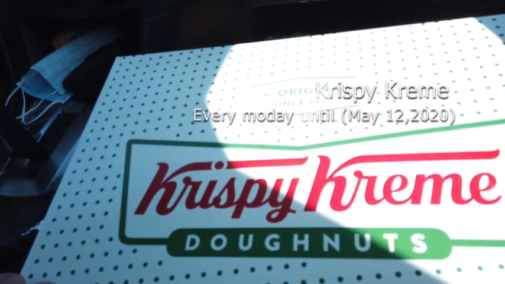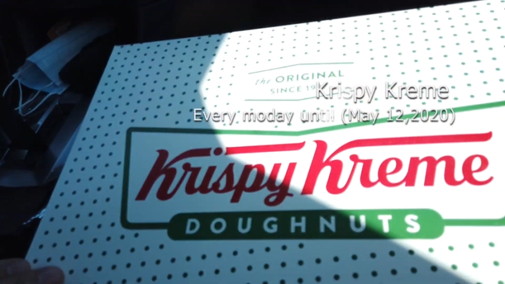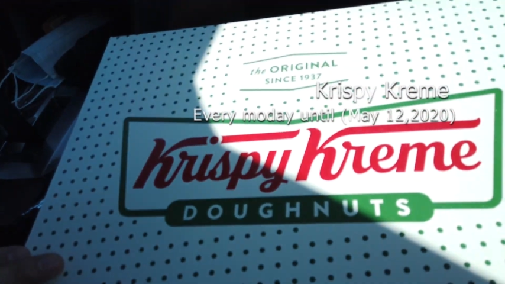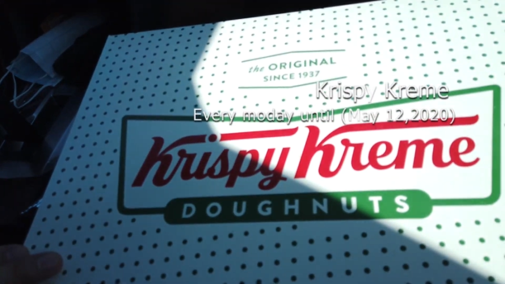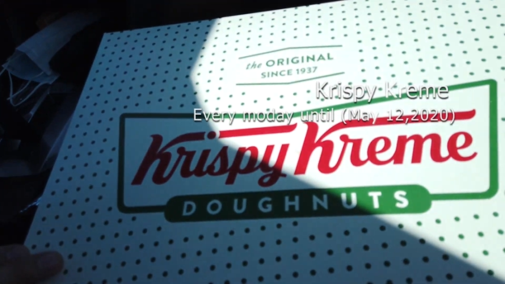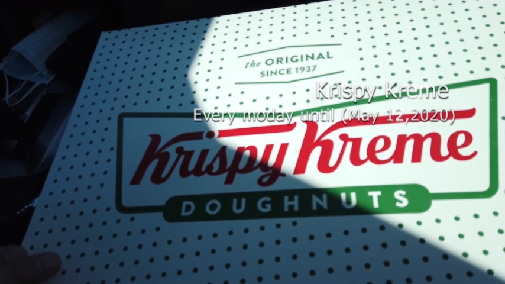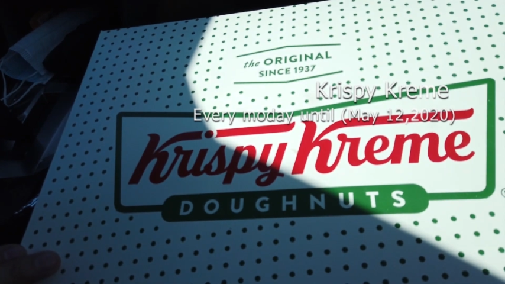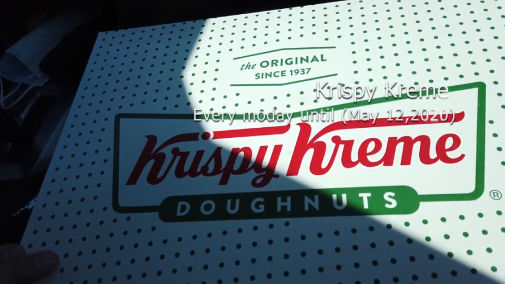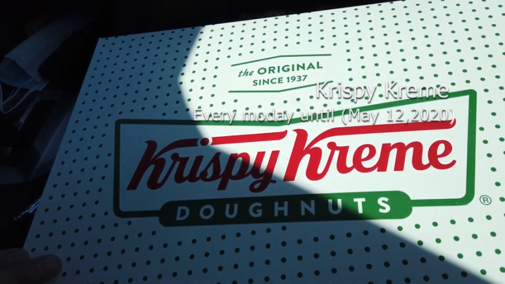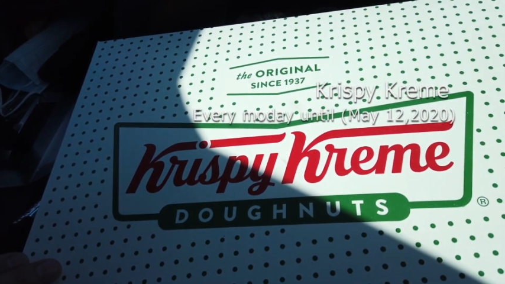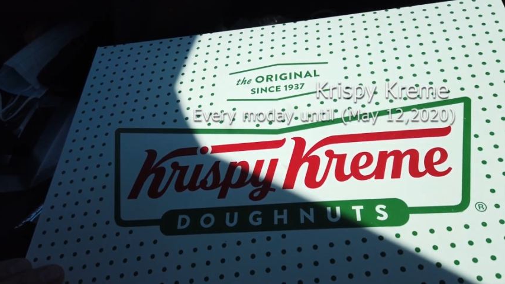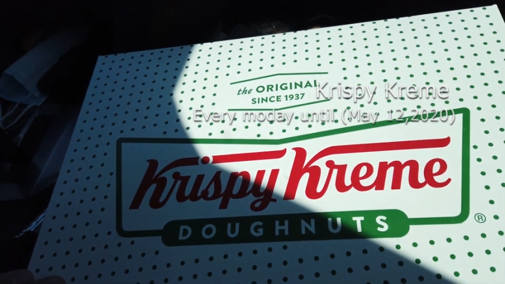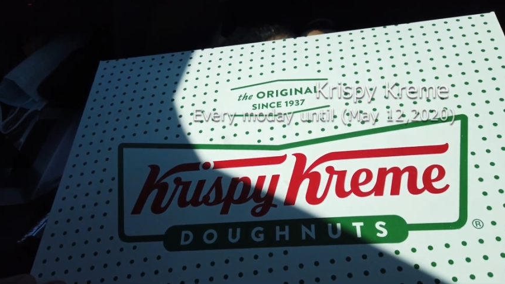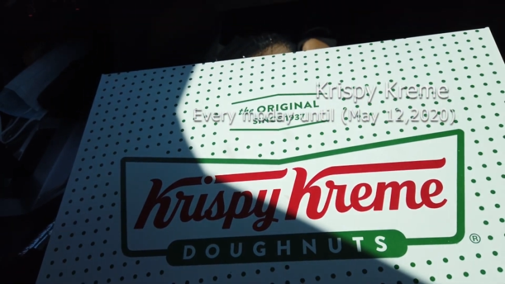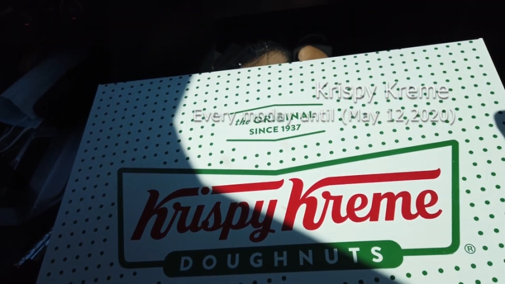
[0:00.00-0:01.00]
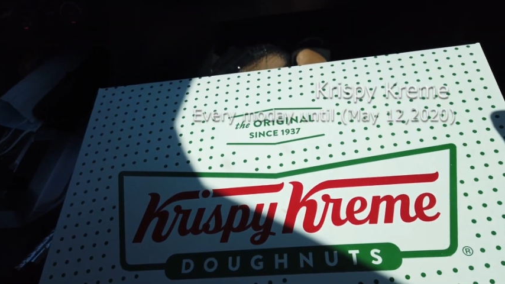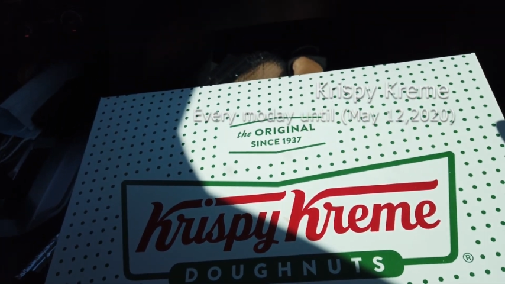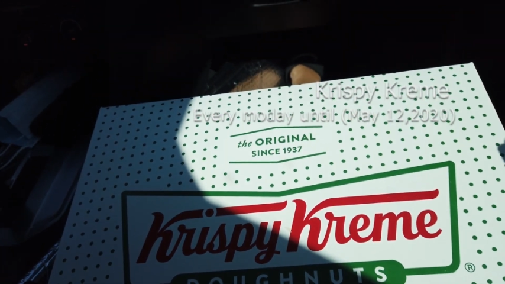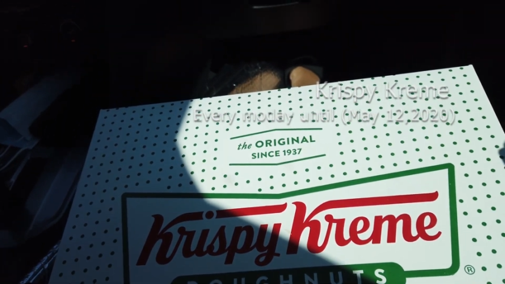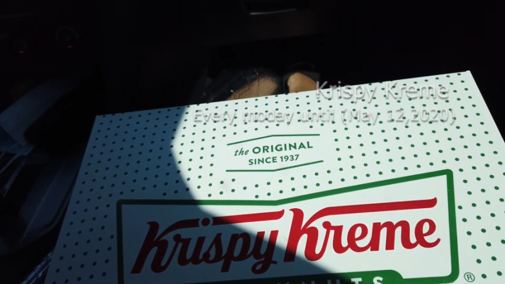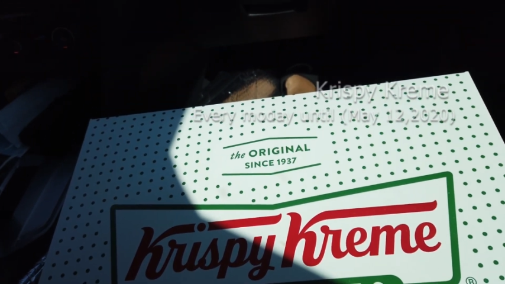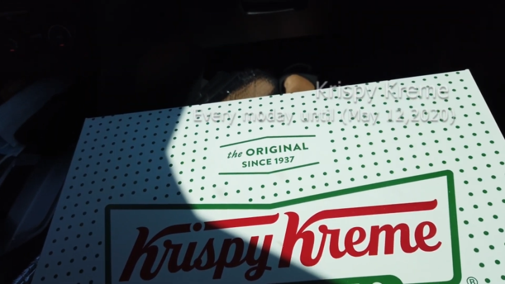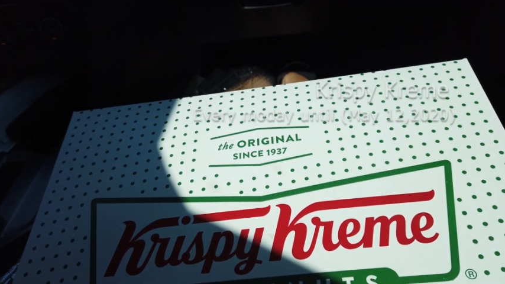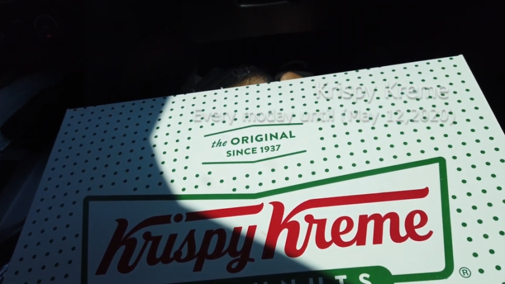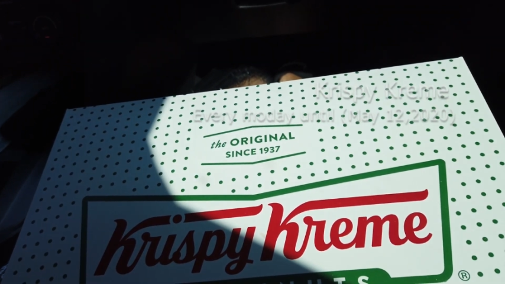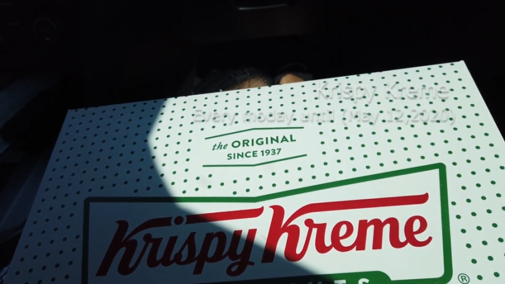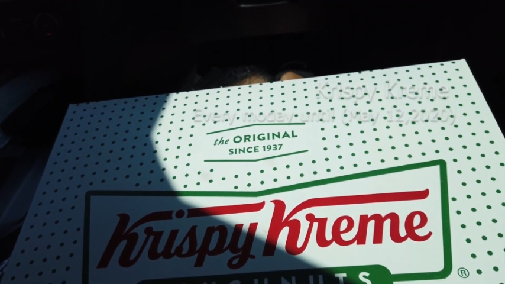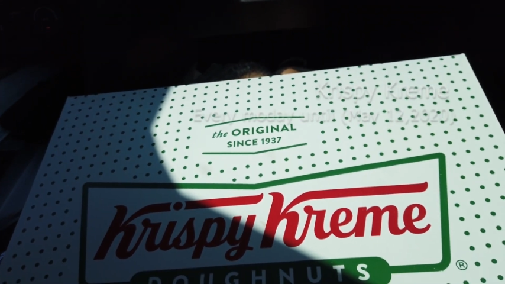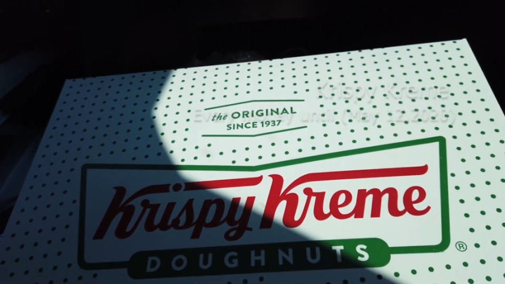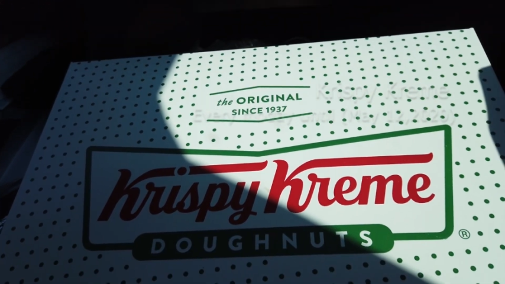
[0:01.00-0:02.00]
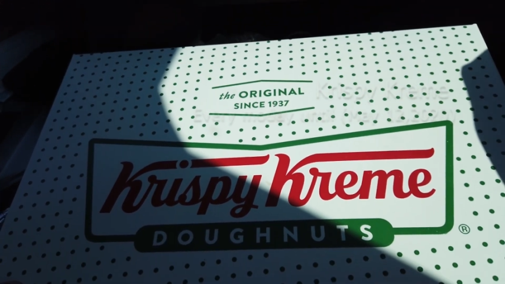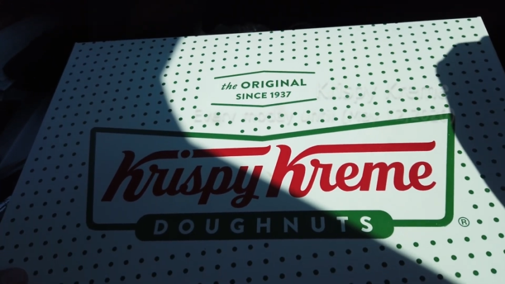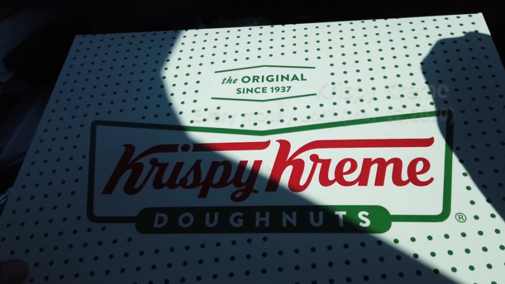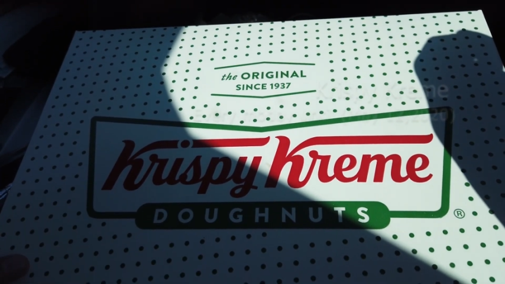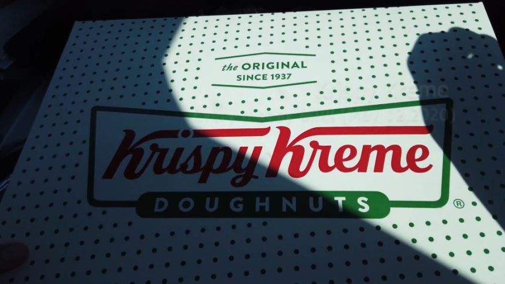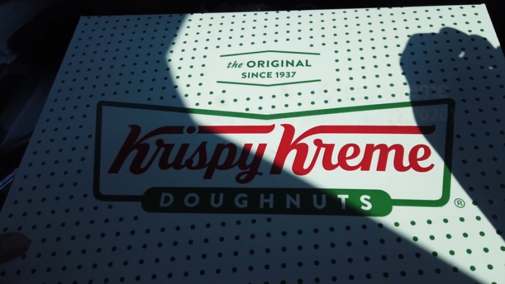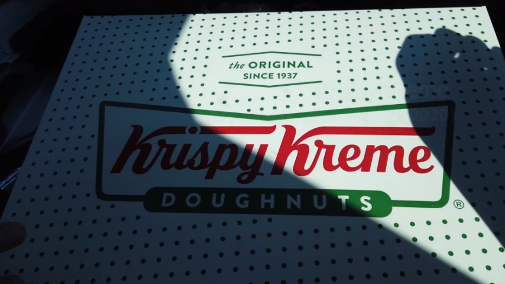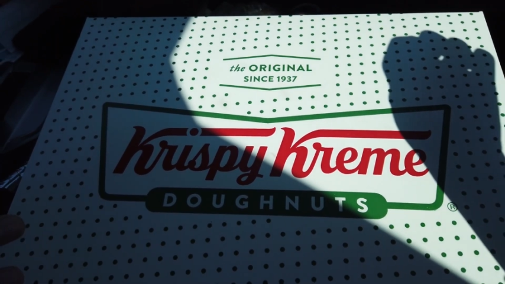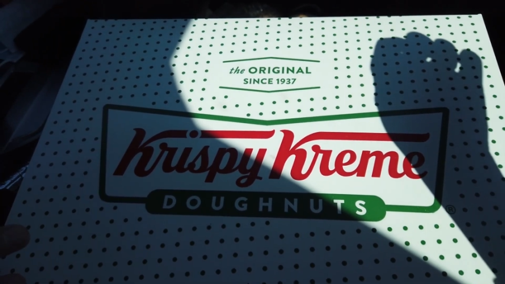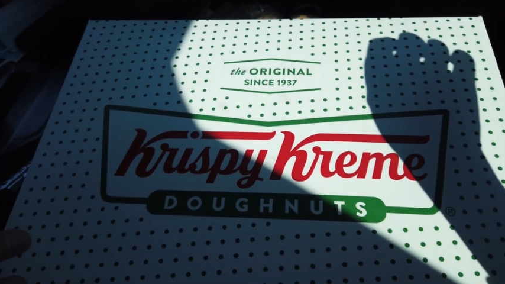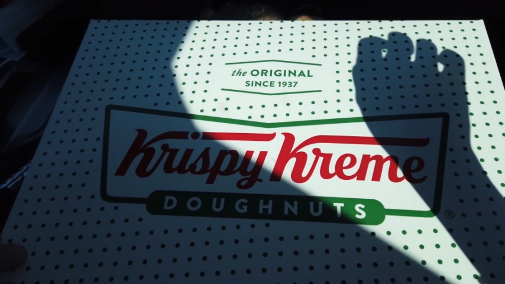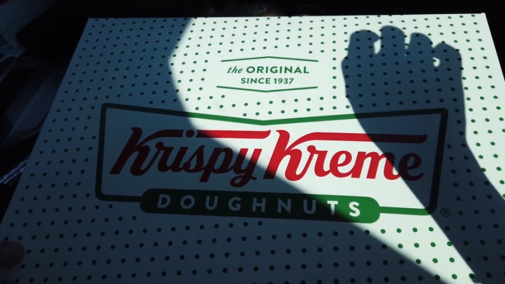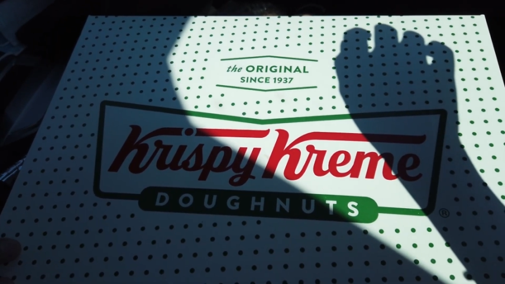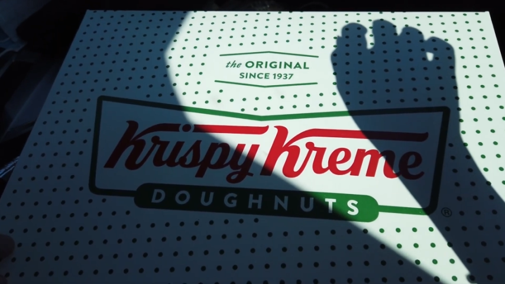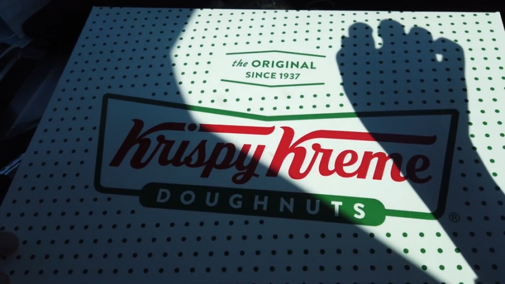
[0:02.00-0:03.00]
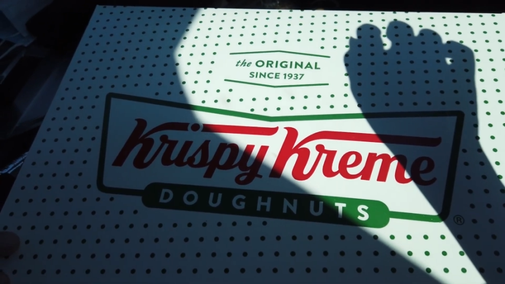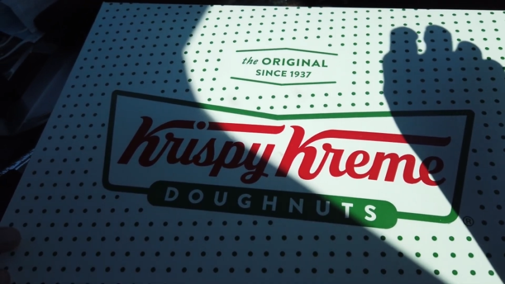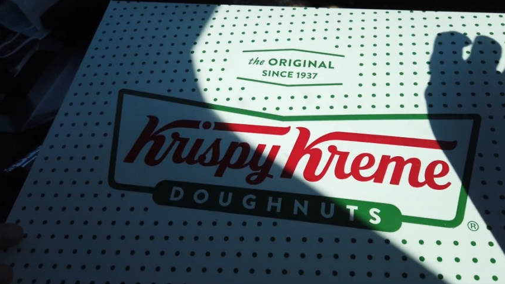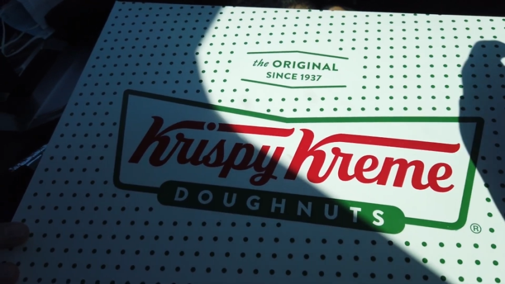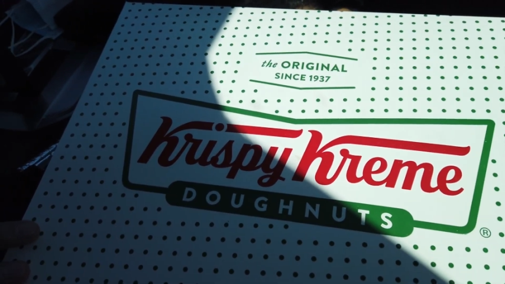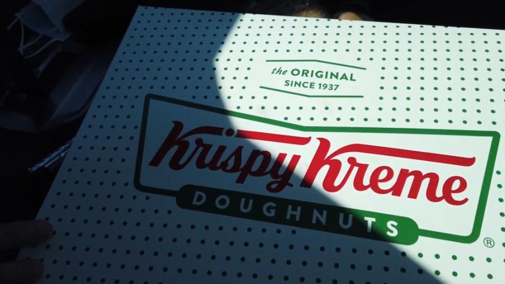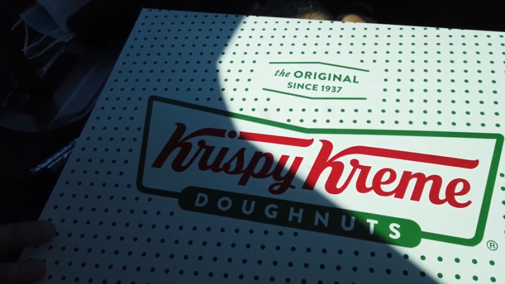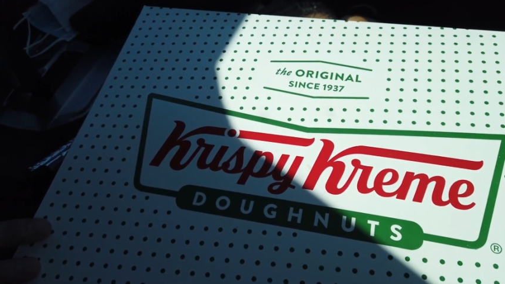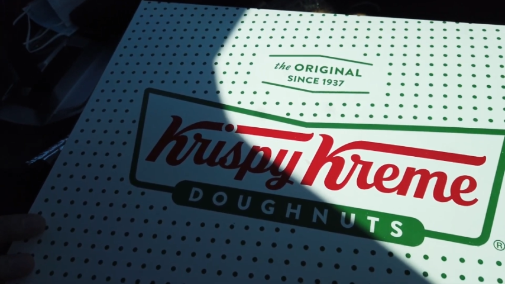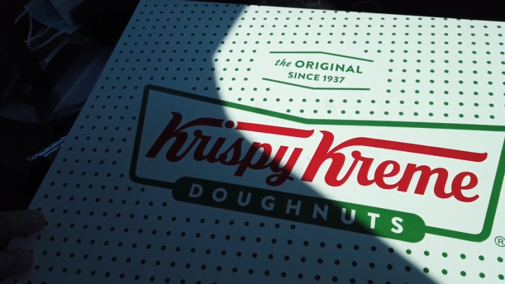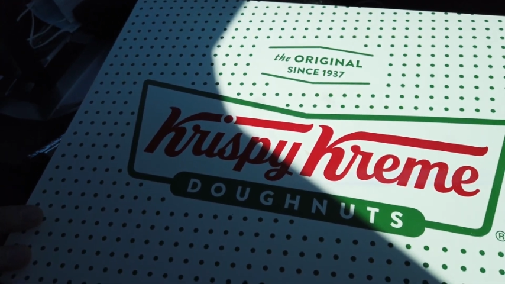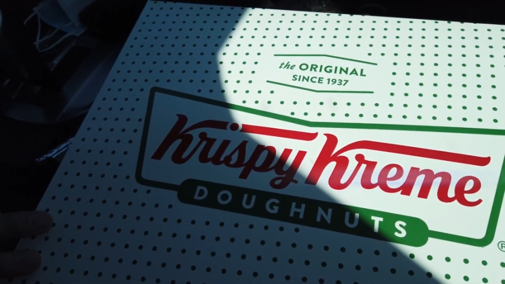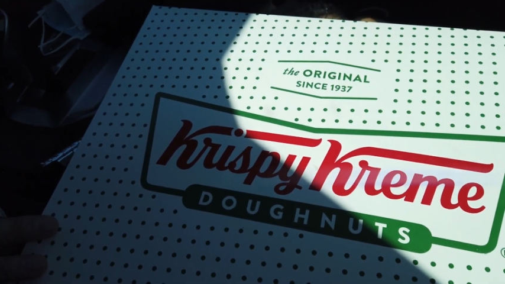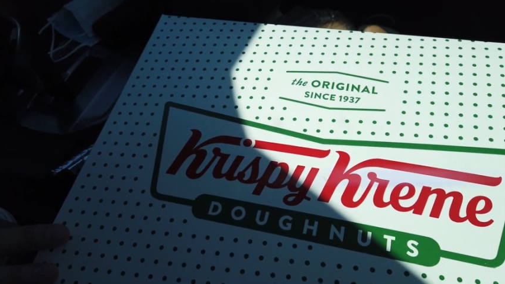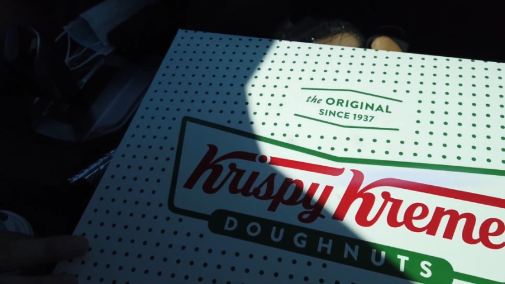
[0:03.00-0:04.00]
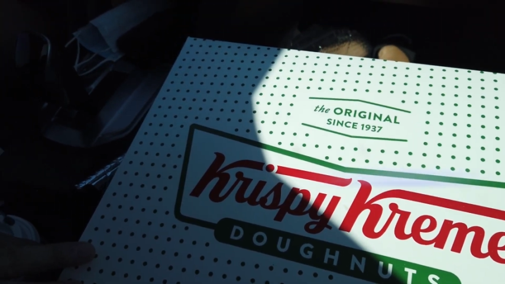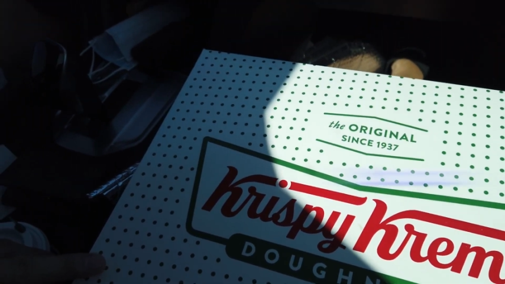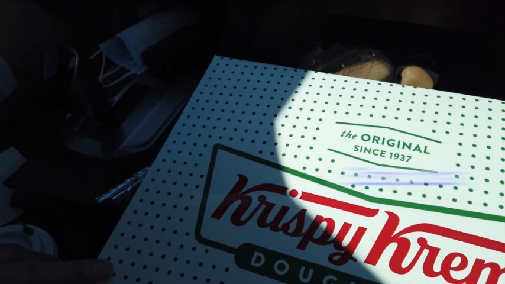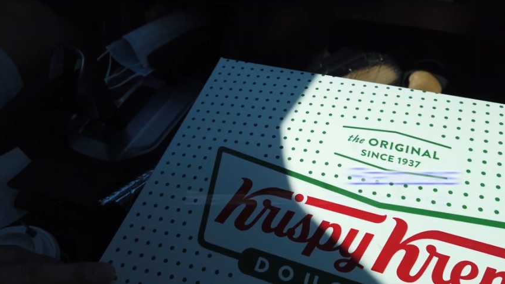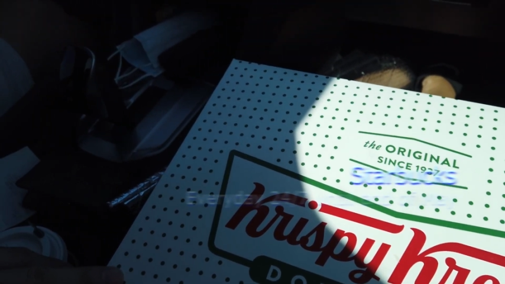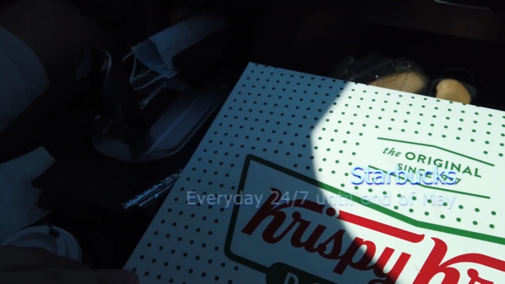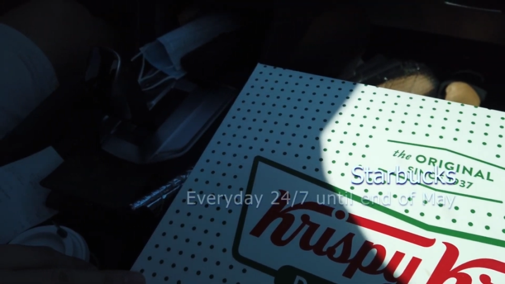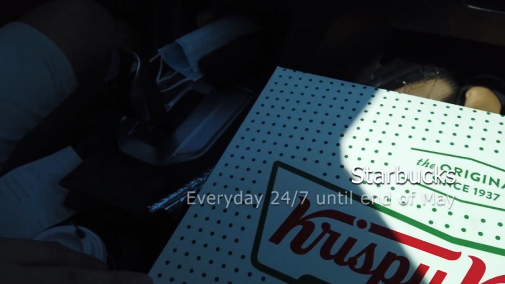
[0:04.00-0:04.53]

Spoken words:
[unreadable: no face in view]